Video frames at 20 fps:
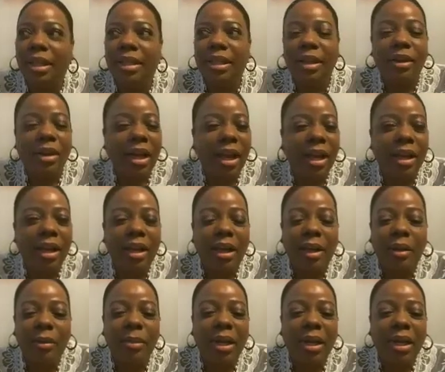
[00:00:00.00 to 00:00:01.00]
they're like,
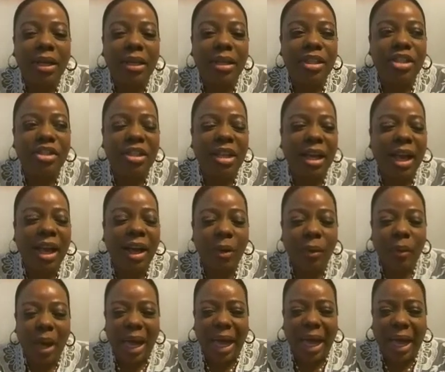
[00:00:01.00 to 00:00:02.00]
oh my goodness. She's like,
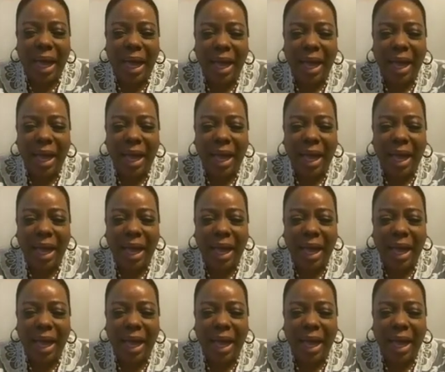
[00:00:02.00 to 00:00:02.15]
oh,